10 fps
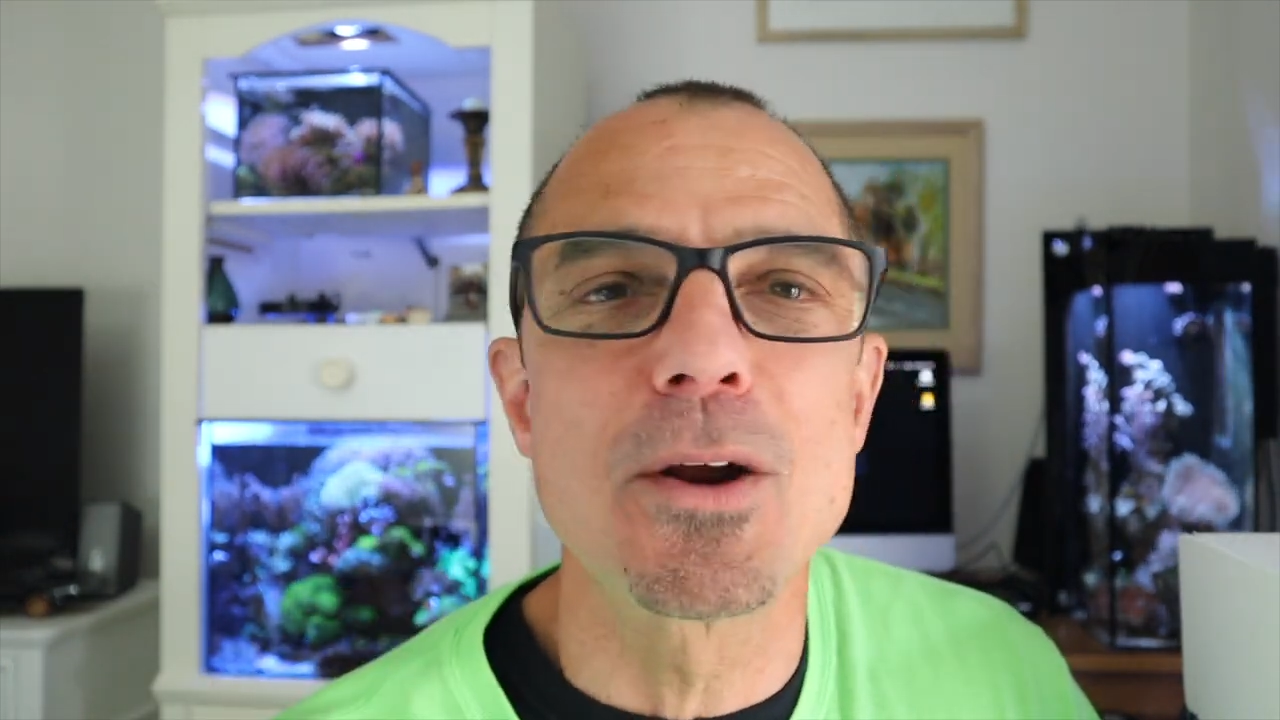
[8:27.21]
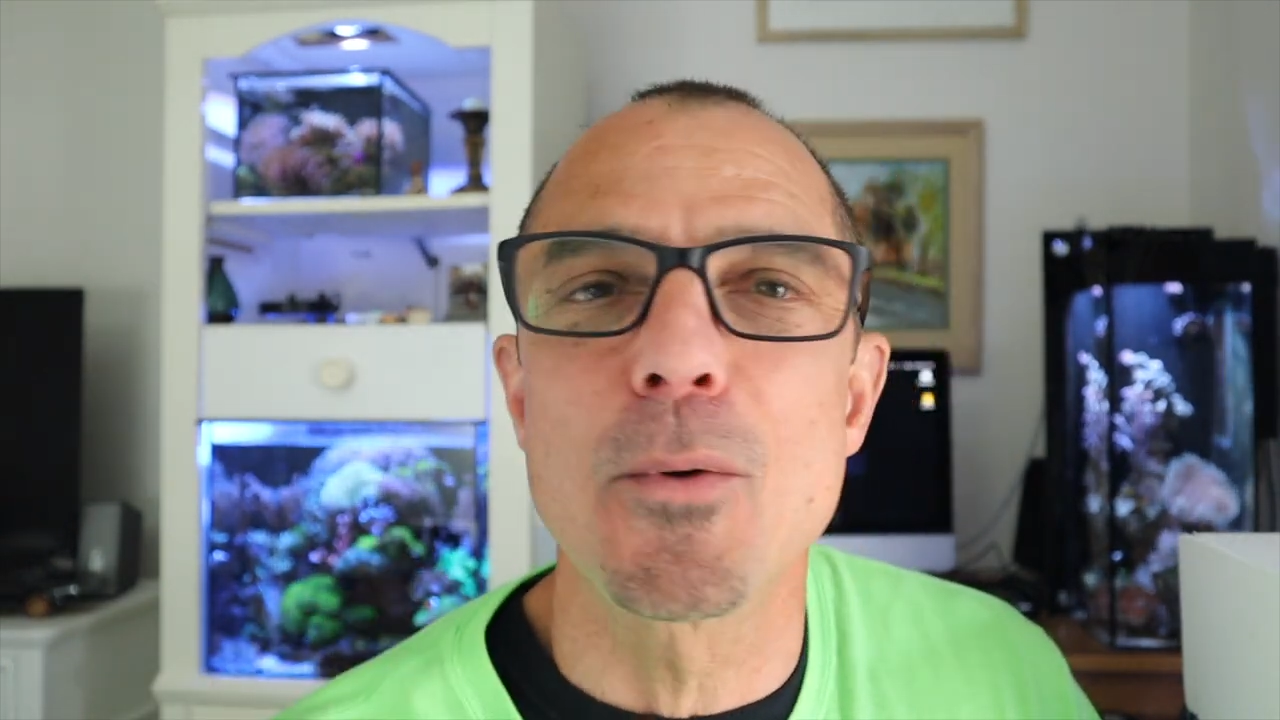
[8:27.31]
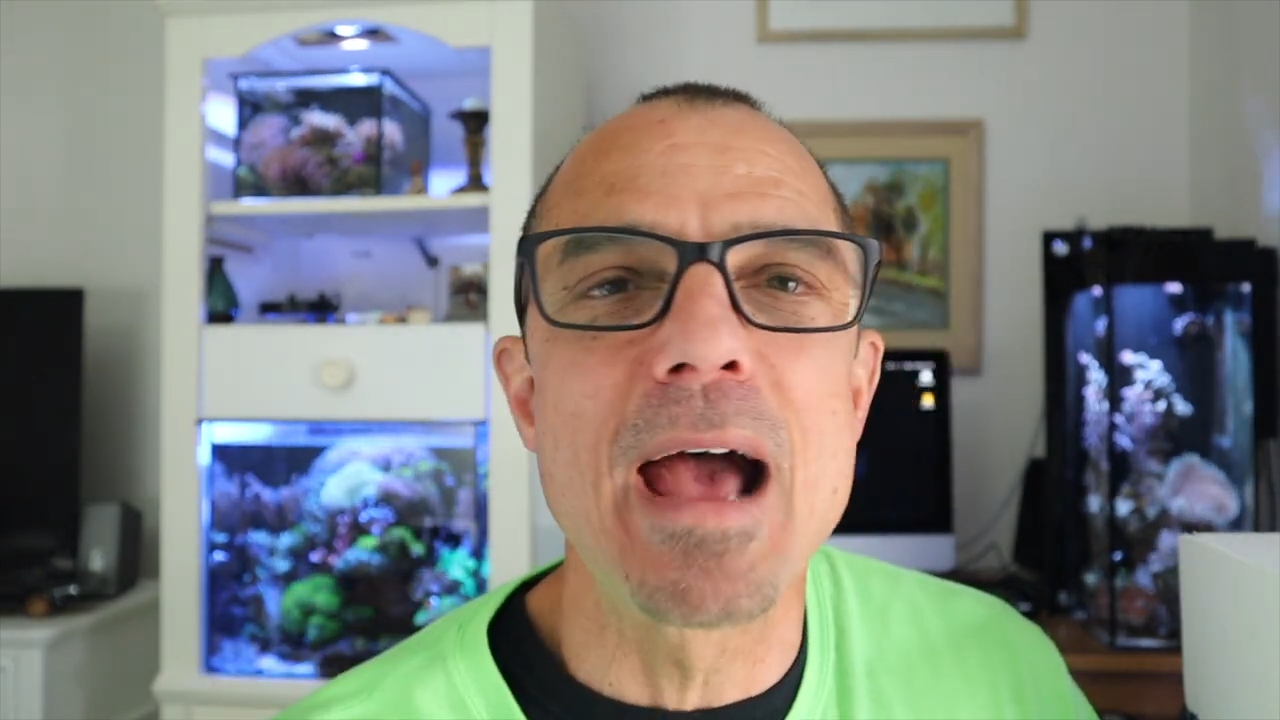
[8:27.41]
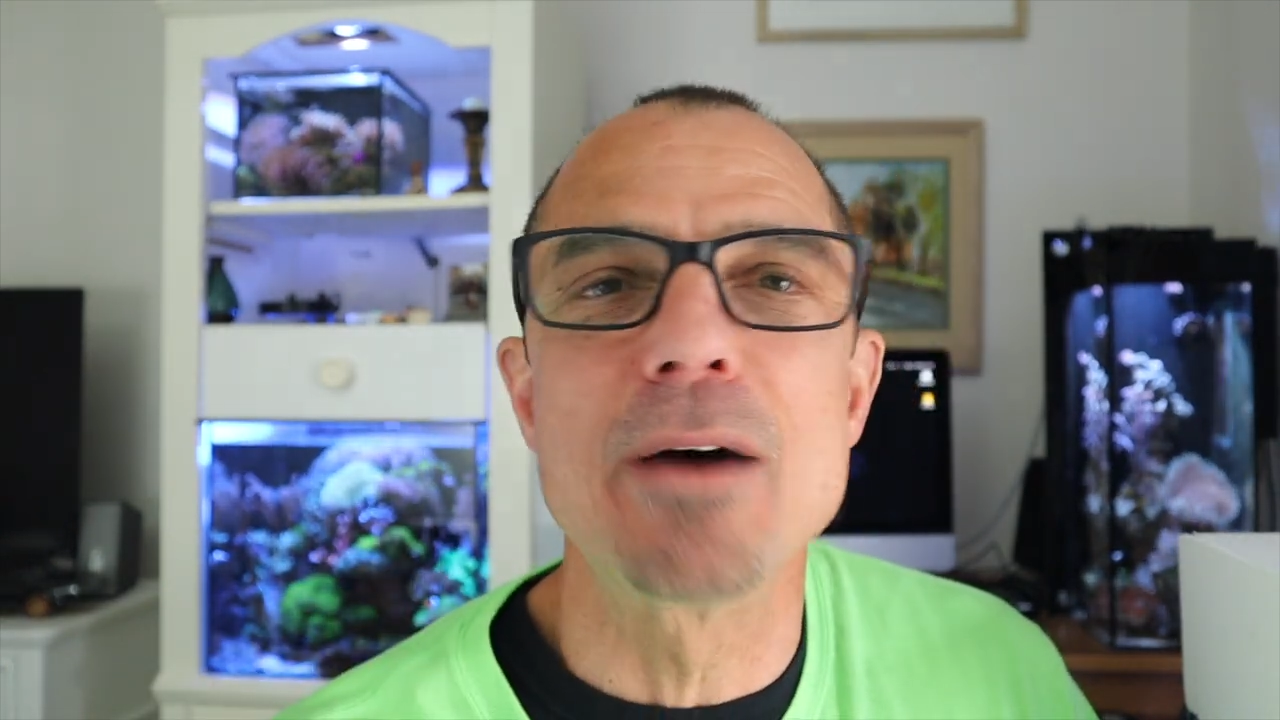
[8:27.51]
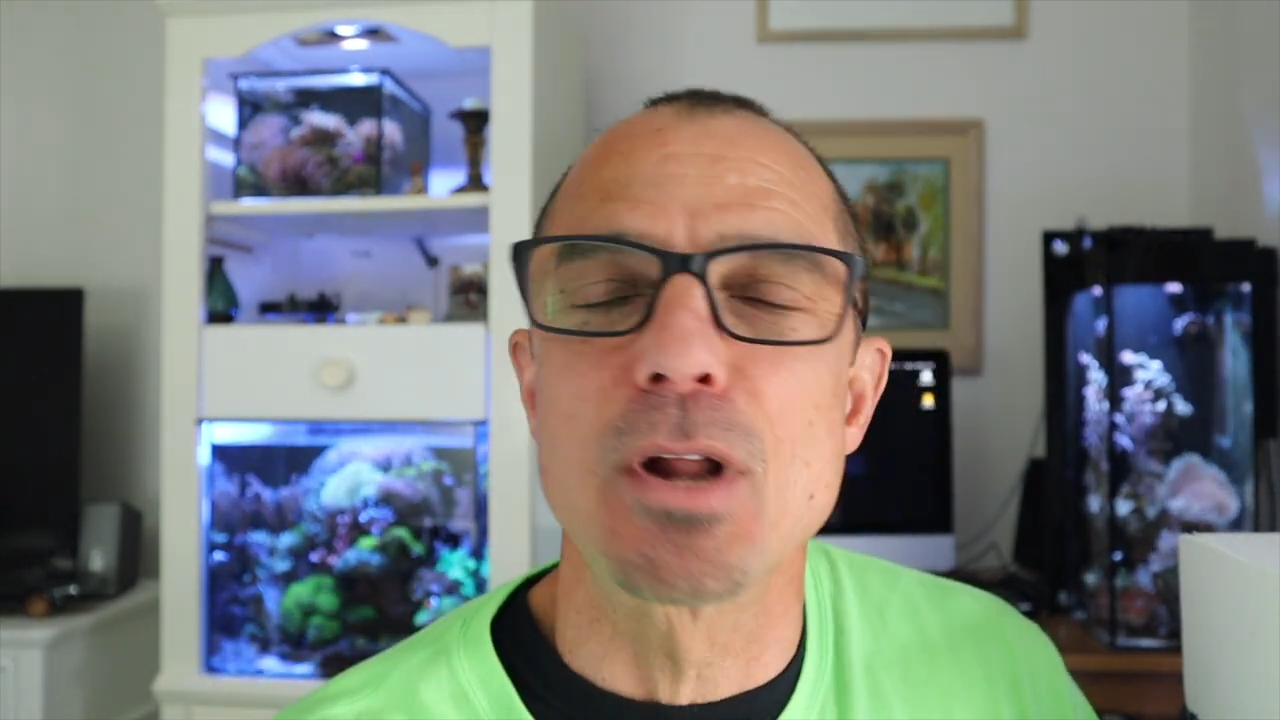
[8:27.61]

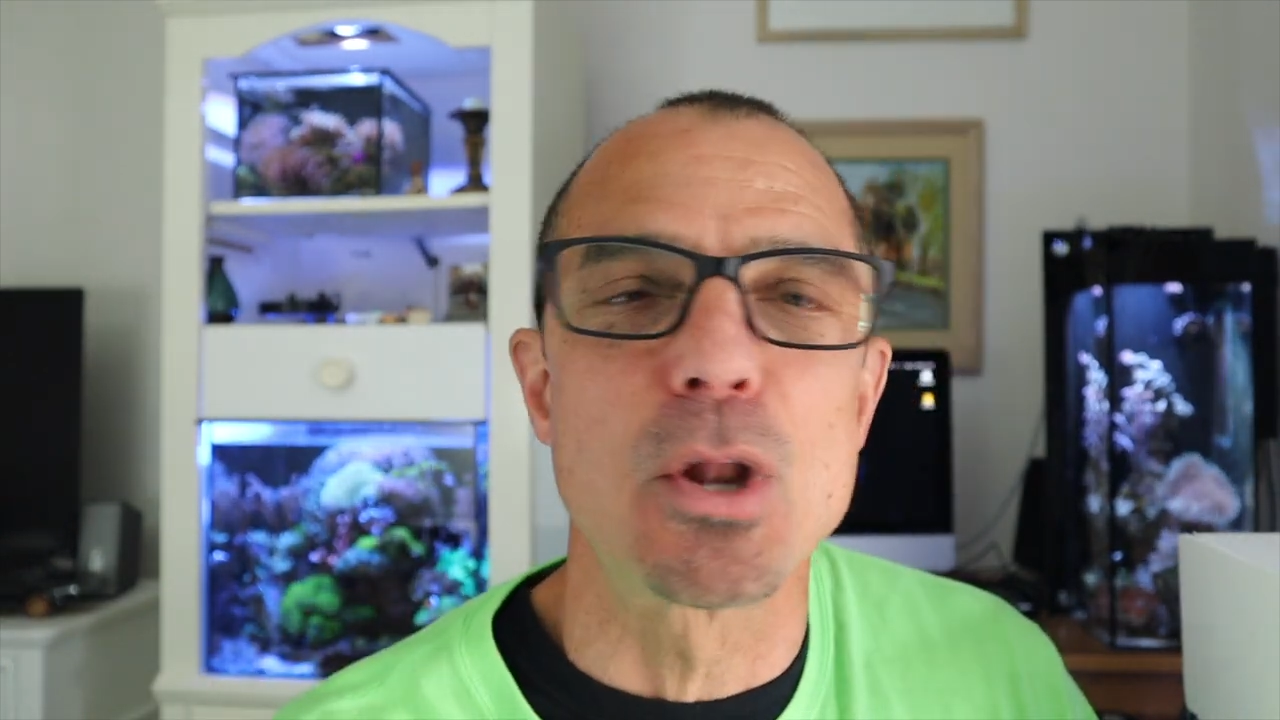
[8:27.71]
around